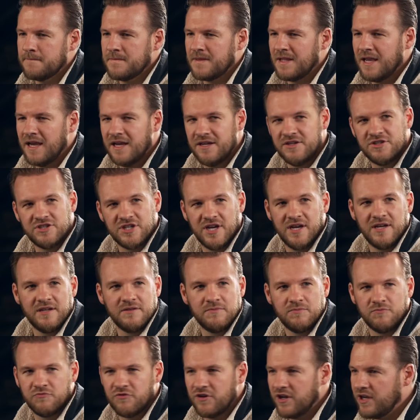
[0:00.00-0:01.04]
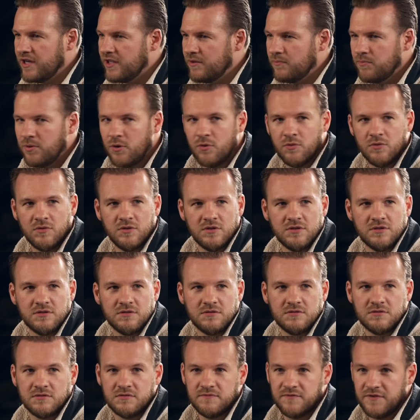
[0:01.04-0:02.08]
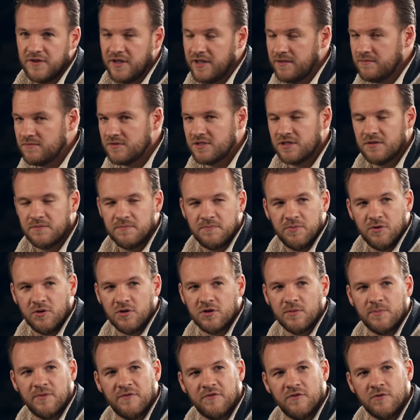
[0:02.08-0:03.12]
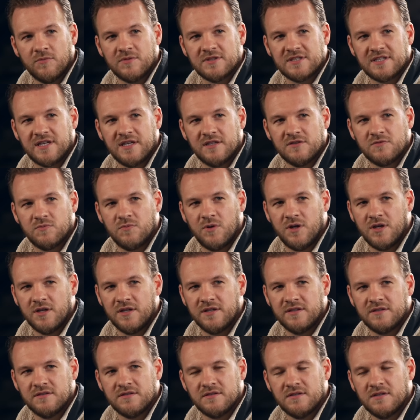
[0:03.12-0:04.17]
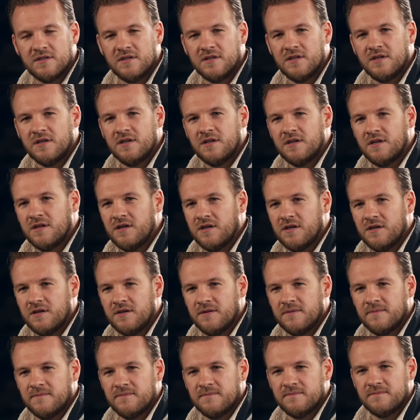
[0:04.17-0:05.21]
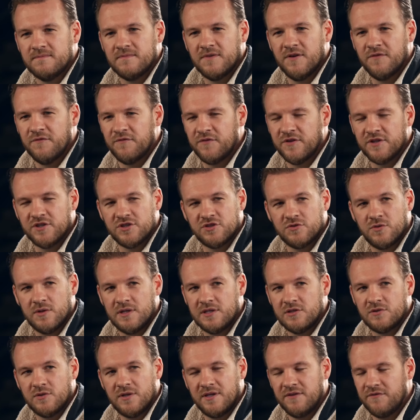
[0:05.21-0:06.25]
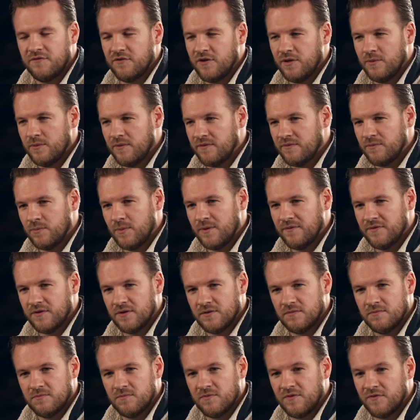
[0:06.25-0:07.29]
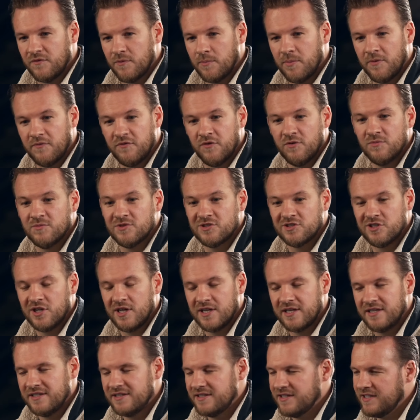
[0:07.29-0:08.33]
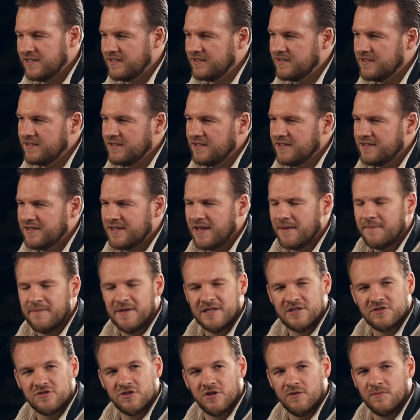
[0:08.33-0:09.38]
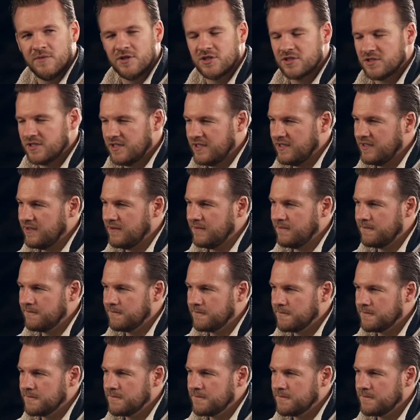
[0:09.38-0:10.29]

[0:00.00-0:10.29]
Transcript: AJ, really important for him to put on a performance against Wallin and finish 2023 with a performance like he did. That meant so much to him.